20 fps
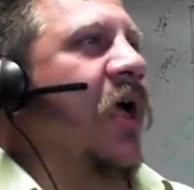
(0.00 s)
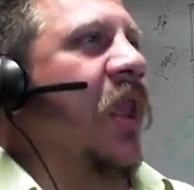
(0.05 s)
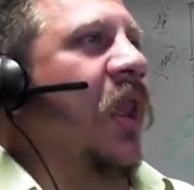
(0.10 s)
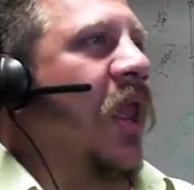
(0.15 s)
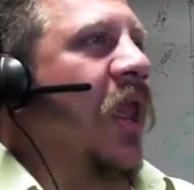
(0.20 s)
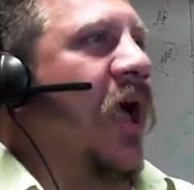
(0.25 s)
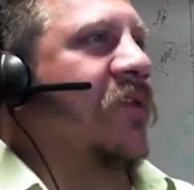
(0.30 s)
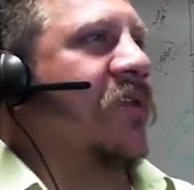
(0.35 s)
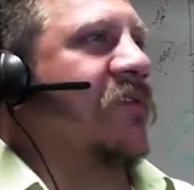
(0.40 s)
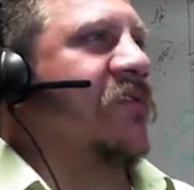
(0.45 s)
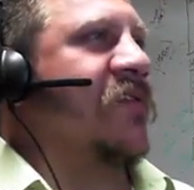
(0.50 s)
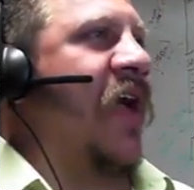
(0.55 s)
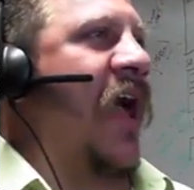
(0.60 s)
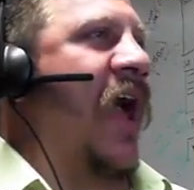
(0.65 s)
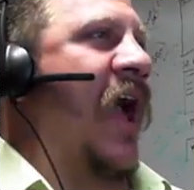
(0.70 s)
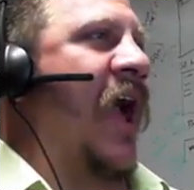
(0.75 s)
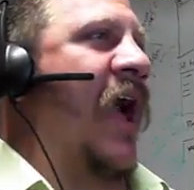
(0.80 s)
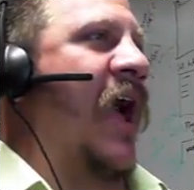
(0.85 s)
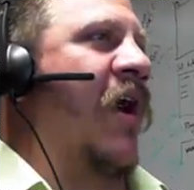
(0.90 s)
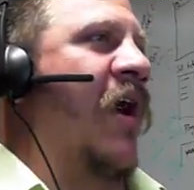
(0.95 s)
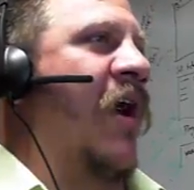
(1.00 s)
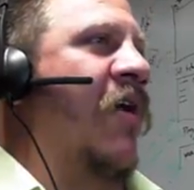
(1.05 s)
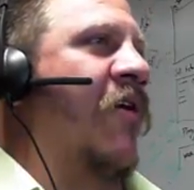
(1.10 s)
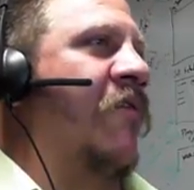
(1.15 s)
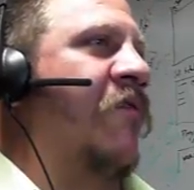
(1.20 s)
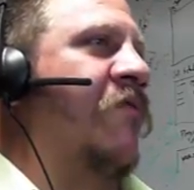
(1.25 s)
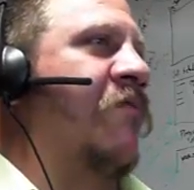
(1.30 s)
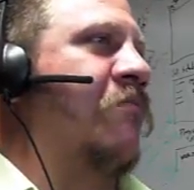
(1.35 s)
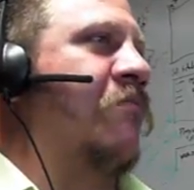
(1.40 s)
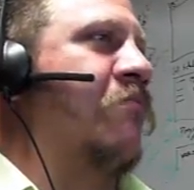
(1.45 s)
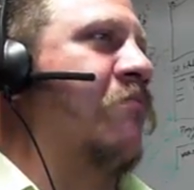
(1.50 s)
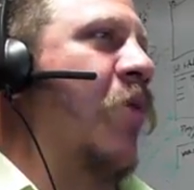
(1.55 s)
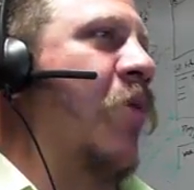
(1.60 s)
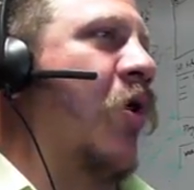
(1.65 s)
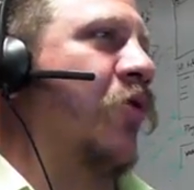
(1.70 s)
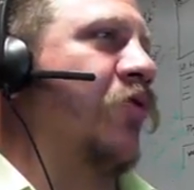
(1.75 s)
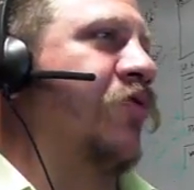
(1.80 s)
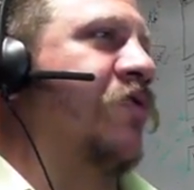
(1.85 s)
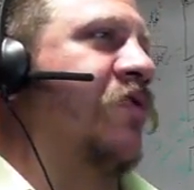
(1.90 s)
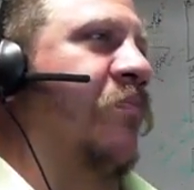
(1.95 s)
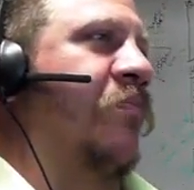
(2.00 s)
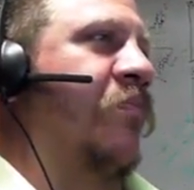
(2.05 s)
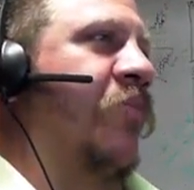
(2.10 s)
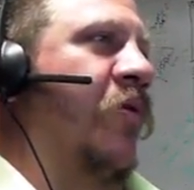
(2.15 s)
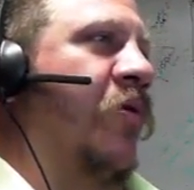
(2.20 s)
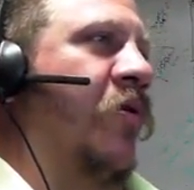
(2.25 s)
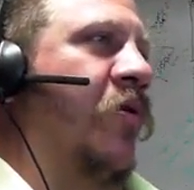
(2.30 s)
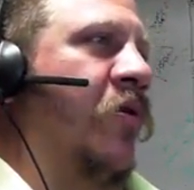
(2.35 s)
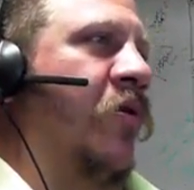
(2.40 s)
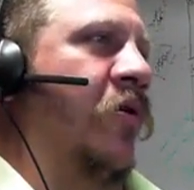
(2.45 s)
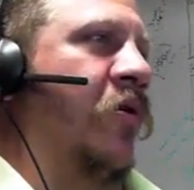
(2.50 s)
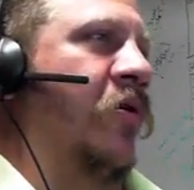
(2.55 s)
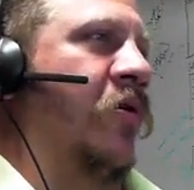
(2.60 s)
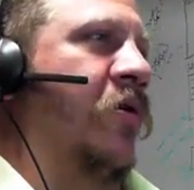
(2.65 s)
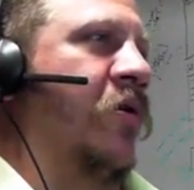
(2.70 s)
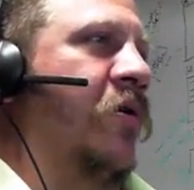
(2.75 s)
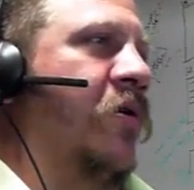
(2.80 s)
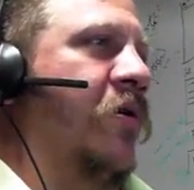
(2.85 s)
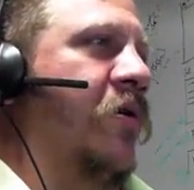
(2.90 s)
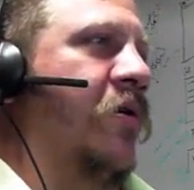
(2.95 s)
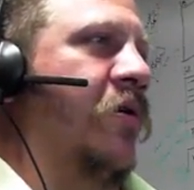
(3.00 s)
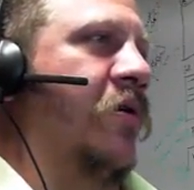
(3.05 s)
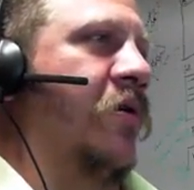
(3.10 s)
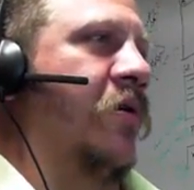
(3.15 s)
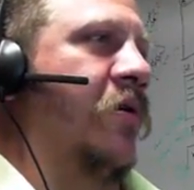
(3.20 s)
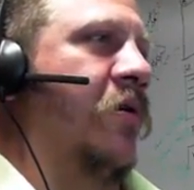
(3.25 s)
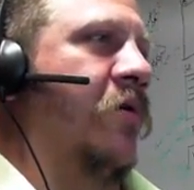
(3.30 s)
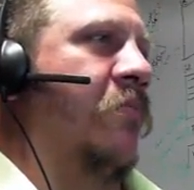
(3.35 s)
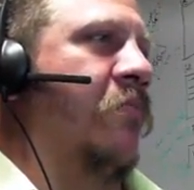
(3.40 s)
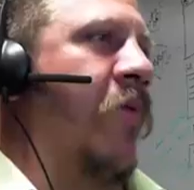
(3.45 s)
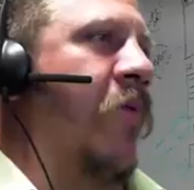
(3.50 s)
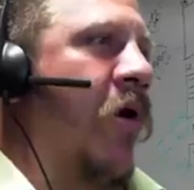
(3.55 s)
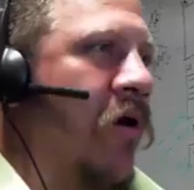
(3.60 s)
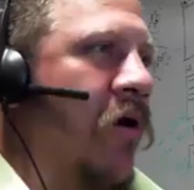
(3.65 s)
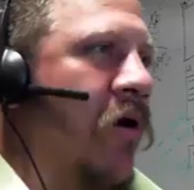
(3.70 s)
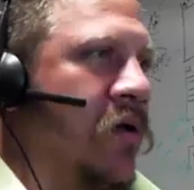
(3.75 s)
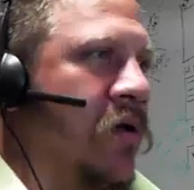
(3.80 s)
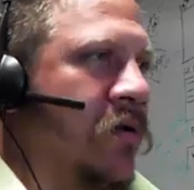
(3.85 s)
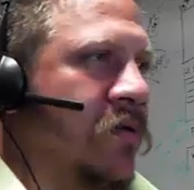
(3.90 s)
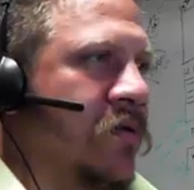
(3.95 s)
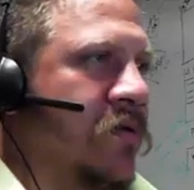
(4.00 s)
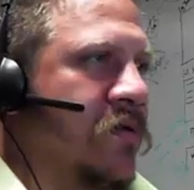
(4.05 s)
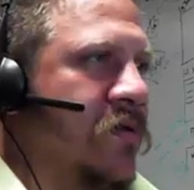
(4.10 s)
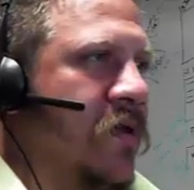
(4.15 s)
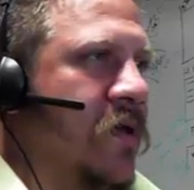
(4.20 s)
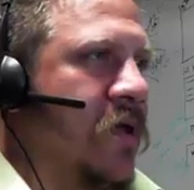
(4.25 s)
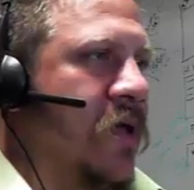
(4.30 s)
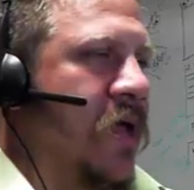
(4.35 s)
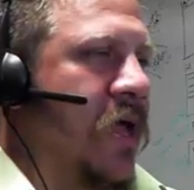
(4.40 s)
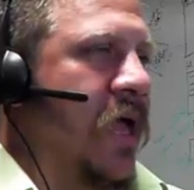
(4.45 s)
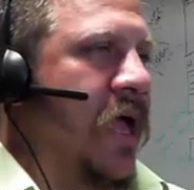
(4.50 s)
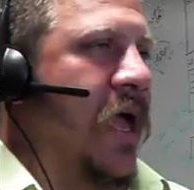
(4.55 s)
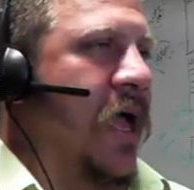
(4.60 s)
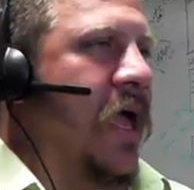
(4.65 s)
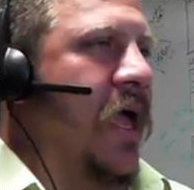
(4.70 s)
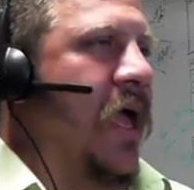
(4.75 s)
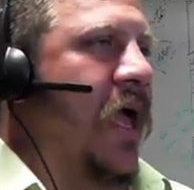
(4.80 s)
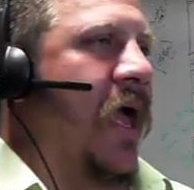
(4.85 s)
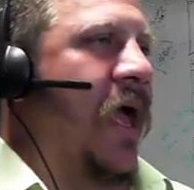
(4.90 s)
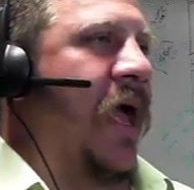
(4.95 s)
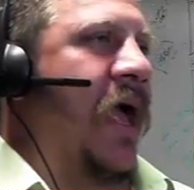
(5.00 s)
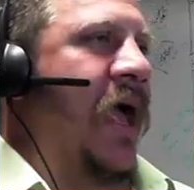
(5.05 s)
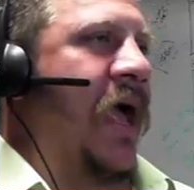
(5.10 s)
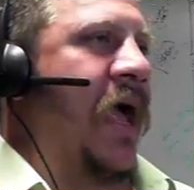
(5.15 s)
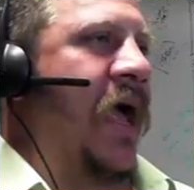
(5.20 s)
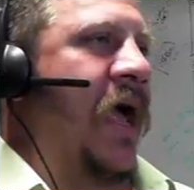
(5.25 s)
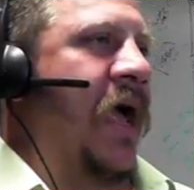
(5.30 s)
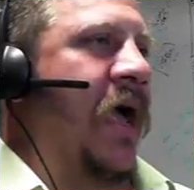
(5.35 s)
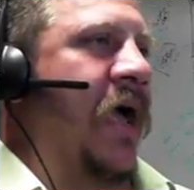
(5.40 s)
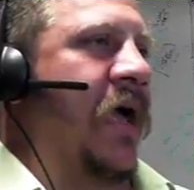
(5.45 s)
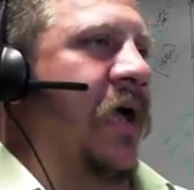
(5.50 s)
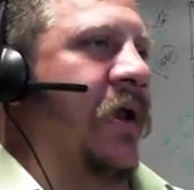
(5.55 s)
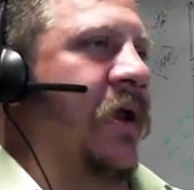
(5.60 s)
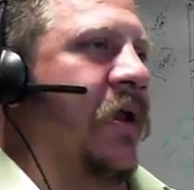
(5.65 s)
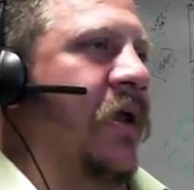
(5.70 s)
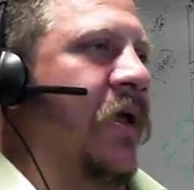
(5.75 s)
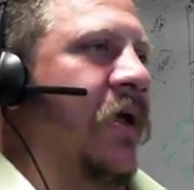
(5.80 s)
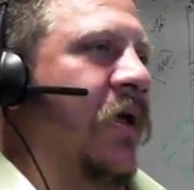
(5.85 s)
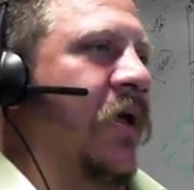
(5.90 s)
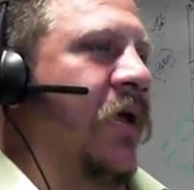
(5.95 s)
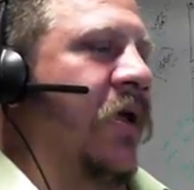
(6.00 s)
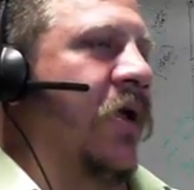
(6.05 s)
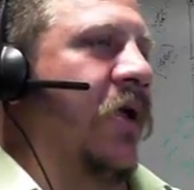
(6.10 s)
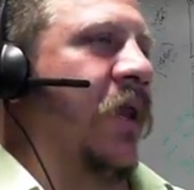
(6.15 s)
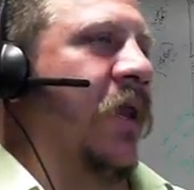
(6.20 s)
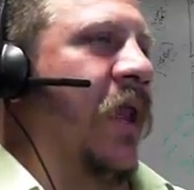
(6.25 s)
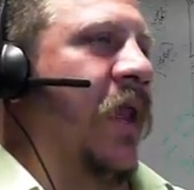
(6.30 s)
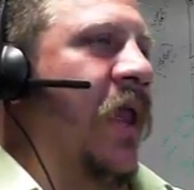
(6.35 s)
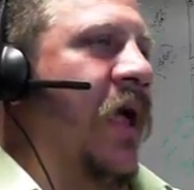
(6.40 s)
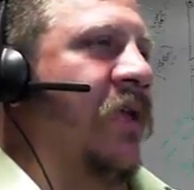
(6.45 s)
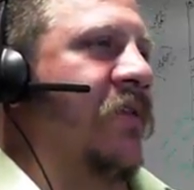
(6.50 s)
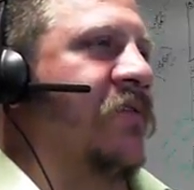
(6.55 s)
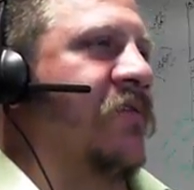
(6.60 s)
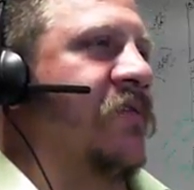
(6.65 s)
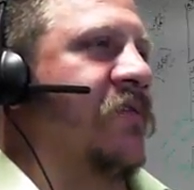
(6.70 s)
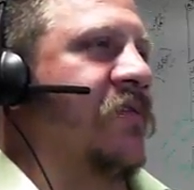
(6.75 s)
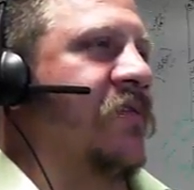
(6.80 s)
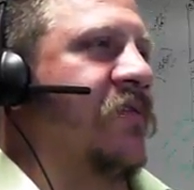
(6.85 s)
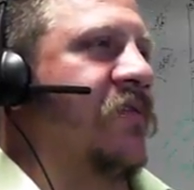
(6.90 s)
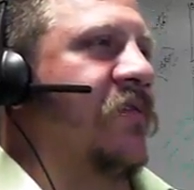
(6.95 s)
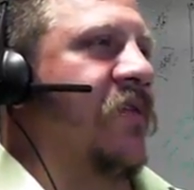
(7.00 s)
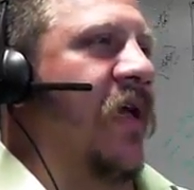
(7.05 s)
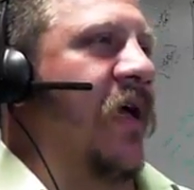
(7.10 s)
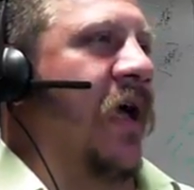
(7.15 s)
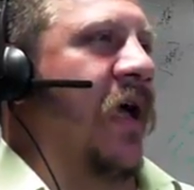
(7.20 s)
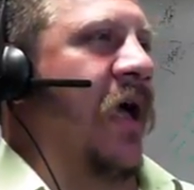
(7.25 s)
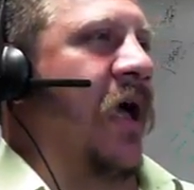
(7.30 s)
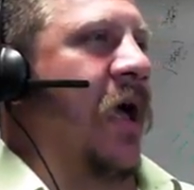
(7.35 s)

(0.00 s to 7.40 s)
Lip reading: Let's have multiple balls, and let's